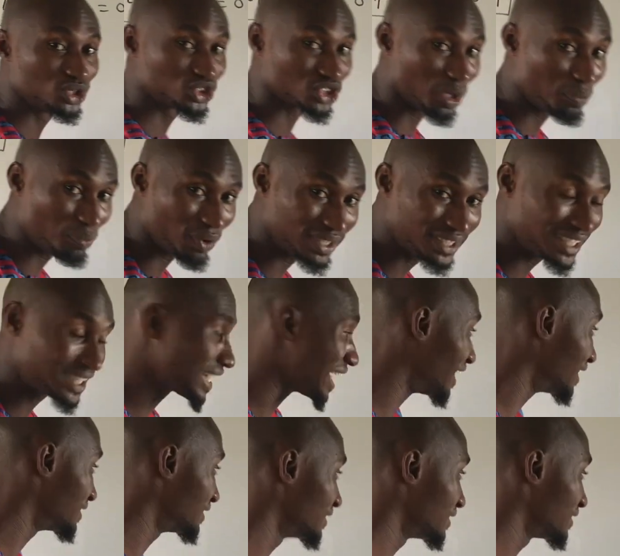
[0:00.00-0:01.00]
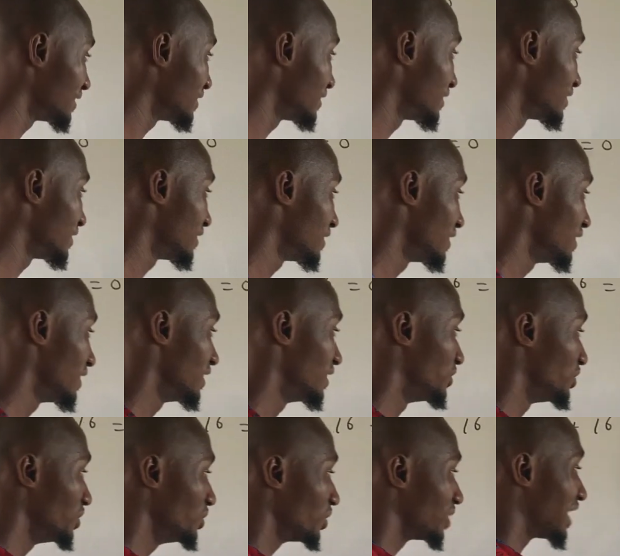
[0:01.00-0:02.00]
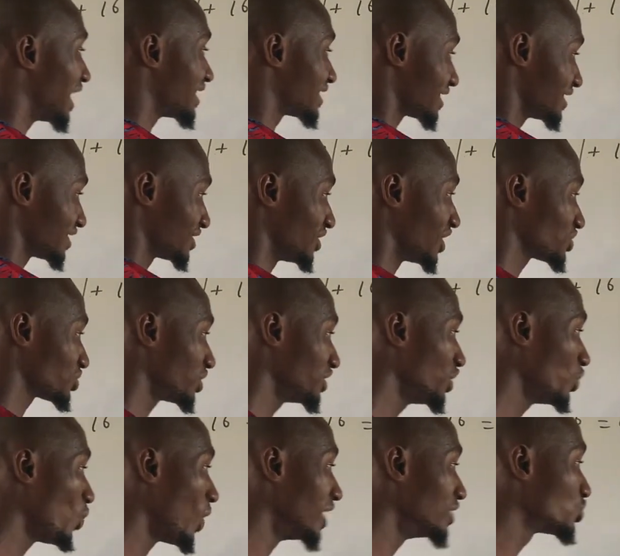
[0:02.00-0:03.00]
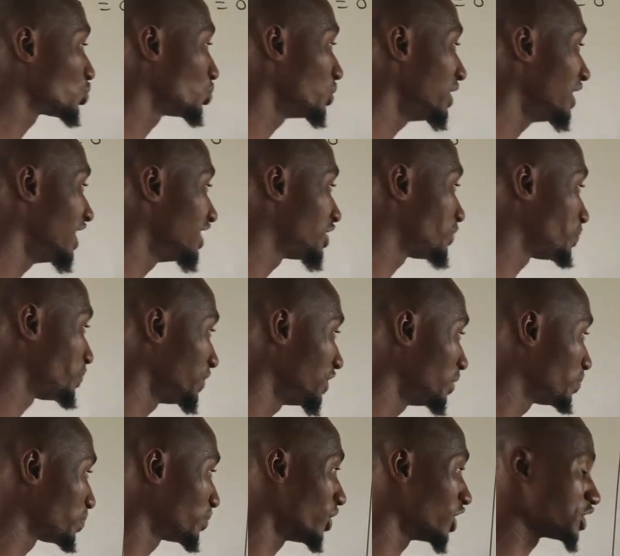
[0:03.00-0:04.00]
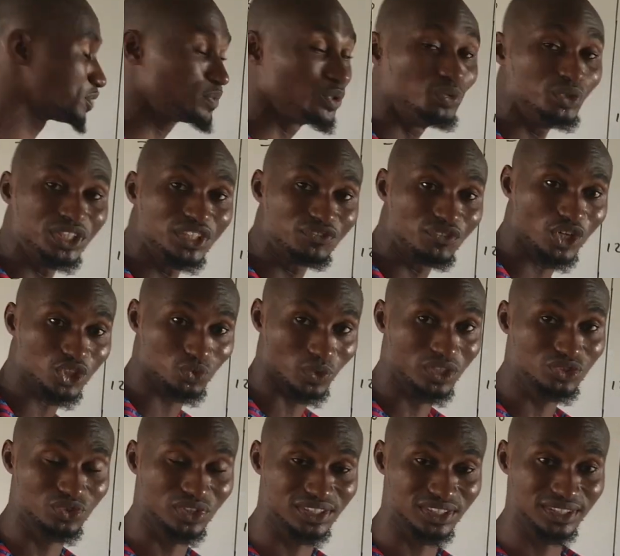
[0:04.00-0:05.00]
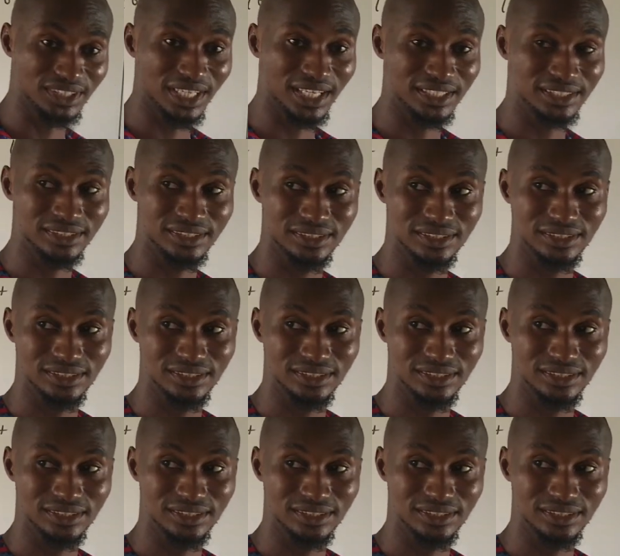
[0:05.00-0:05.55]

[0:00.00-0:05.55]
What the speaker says: do you know that it's not only 128p plus p will give us 129?